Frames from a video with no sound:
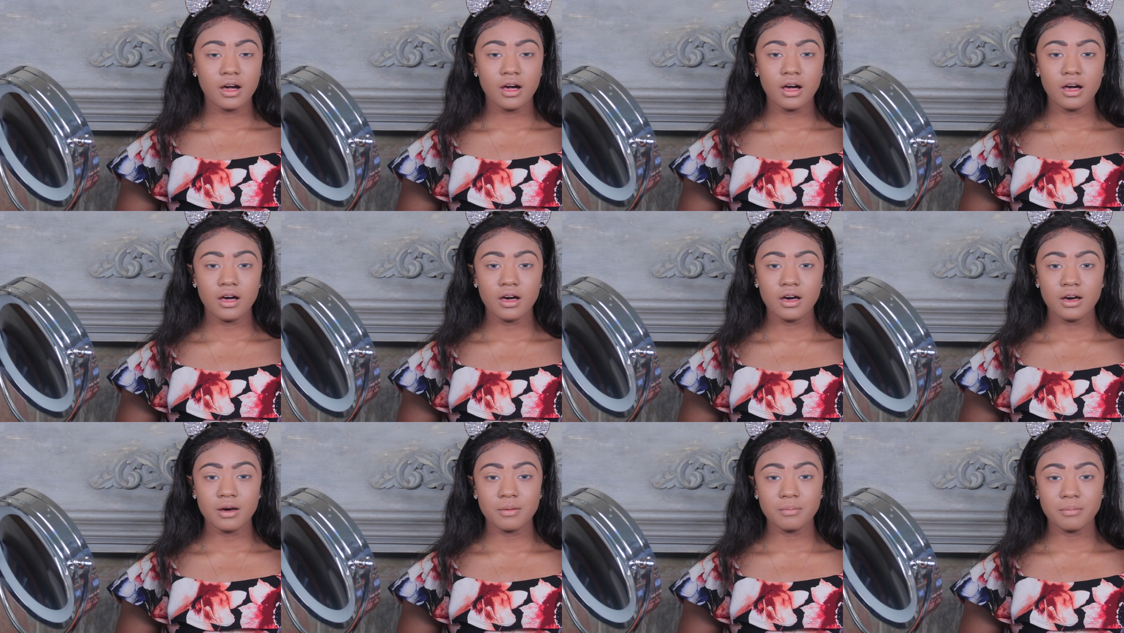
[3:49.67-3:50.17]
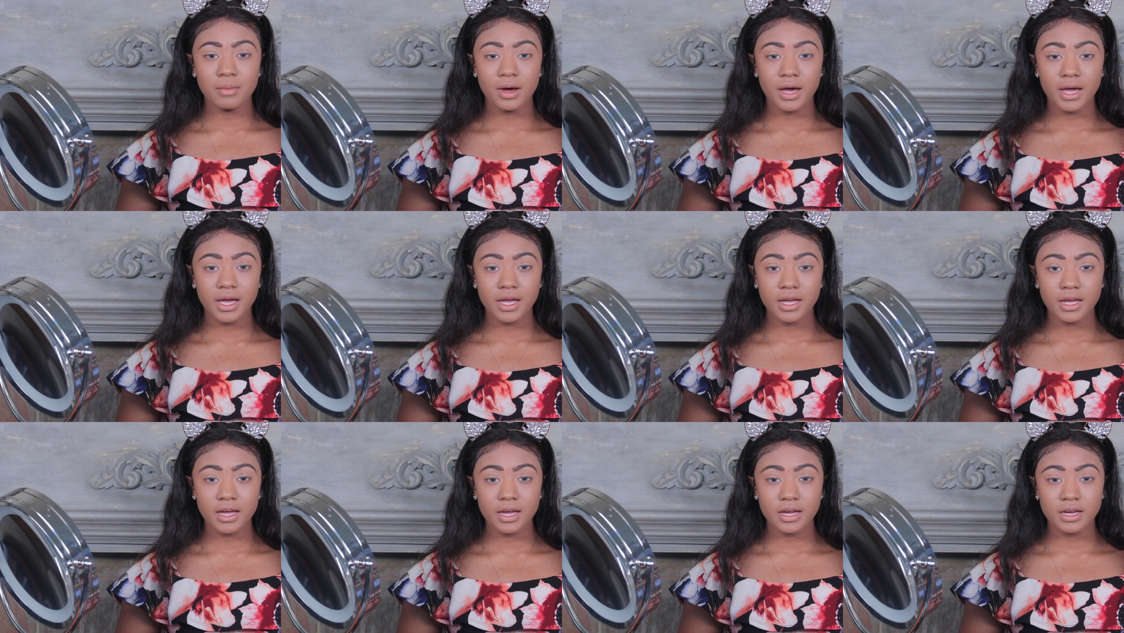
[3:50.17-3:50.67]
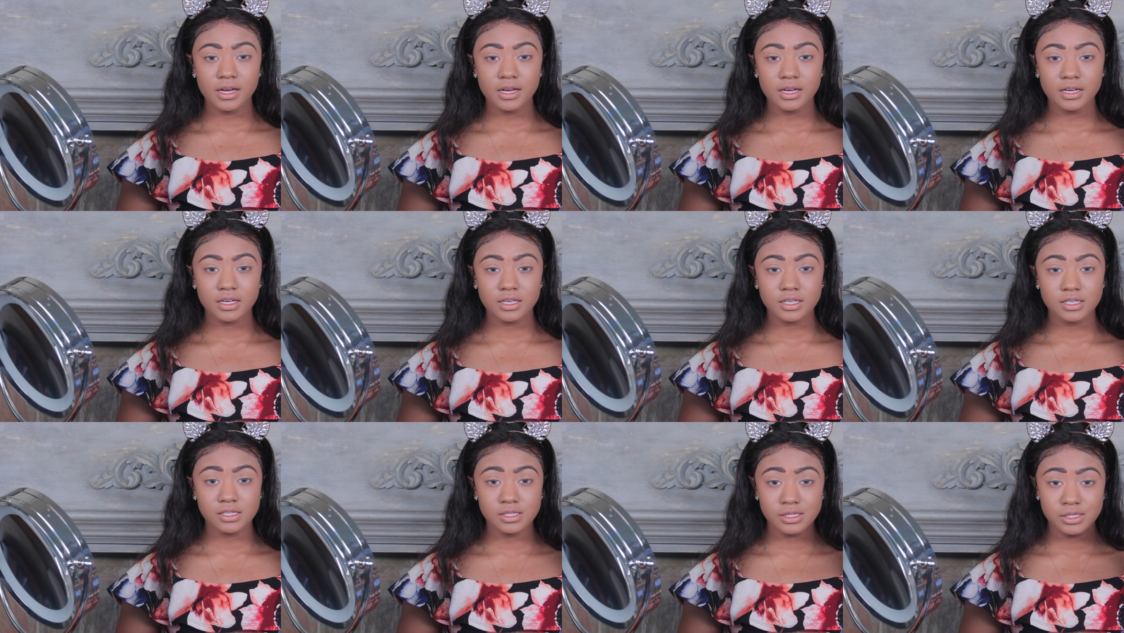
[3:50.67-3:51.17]
my
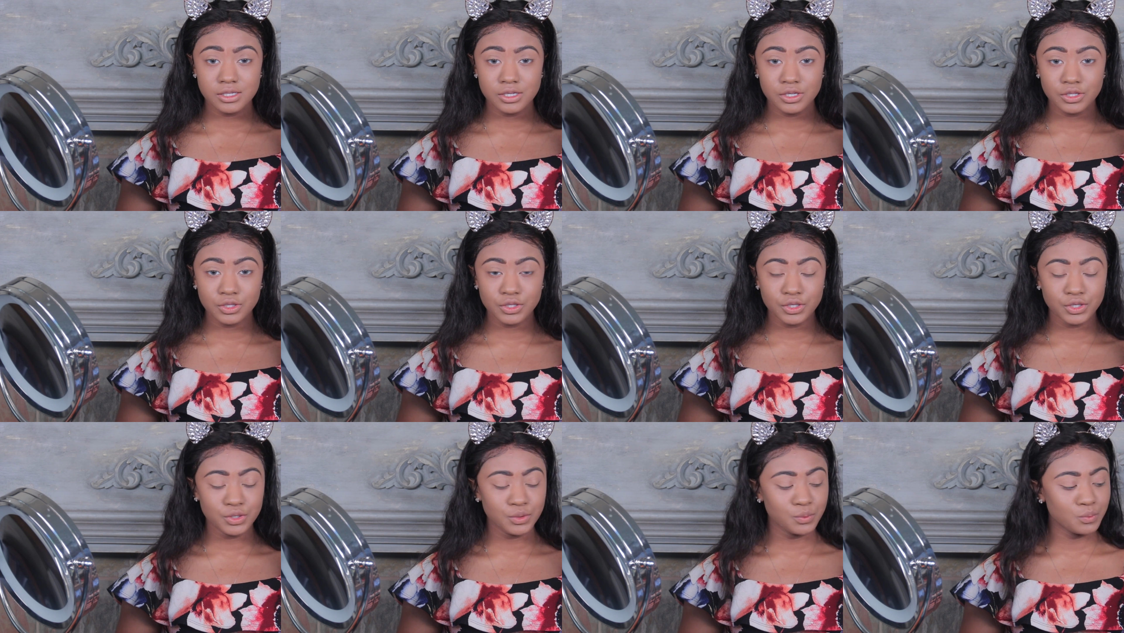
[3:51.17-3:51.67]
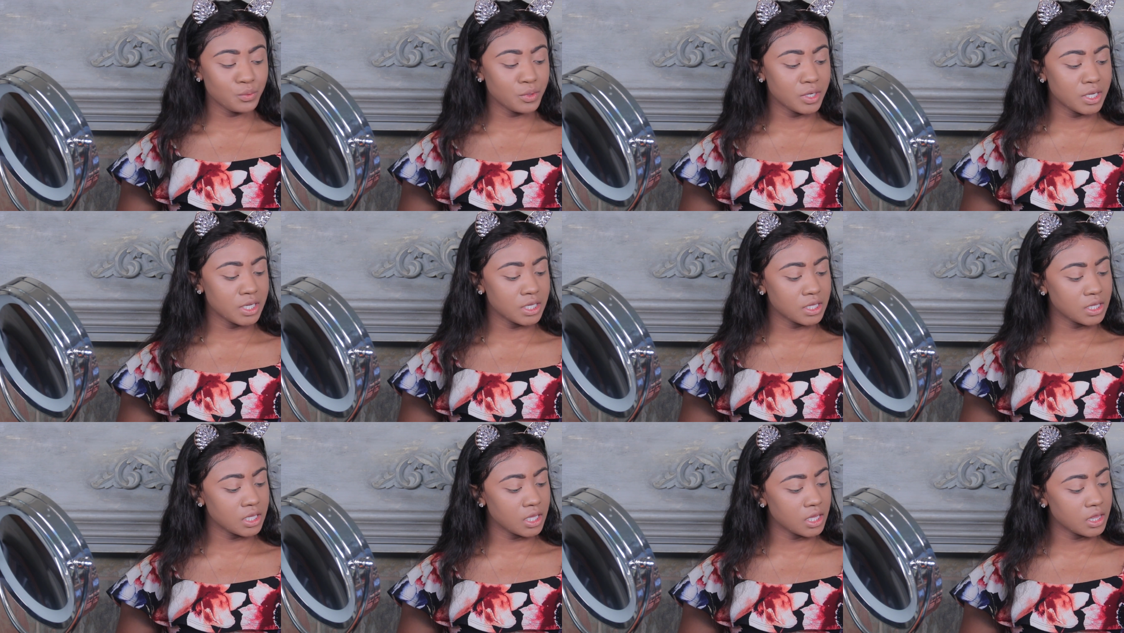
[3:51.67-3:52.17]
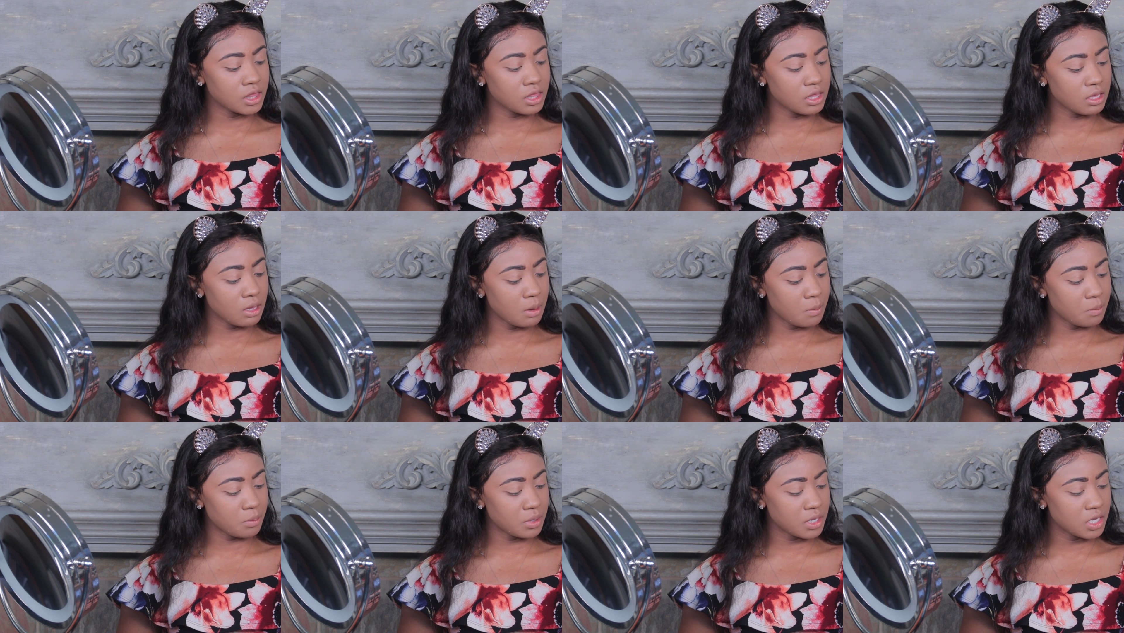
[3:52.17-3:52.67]
concealer with
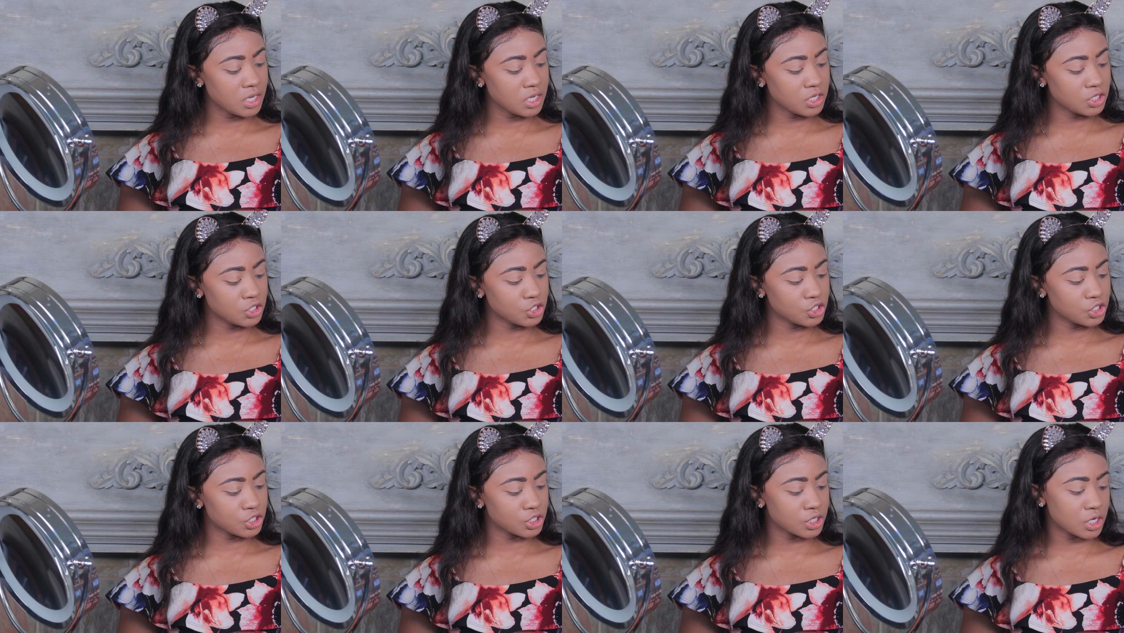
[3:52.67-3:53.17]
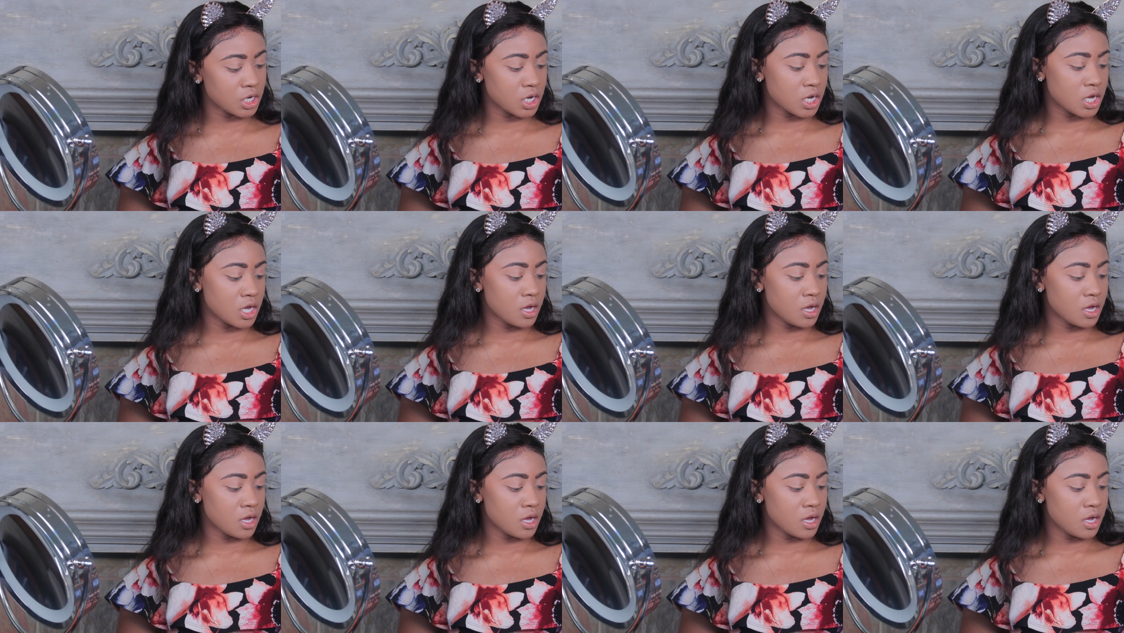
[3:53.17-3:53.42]
the Peach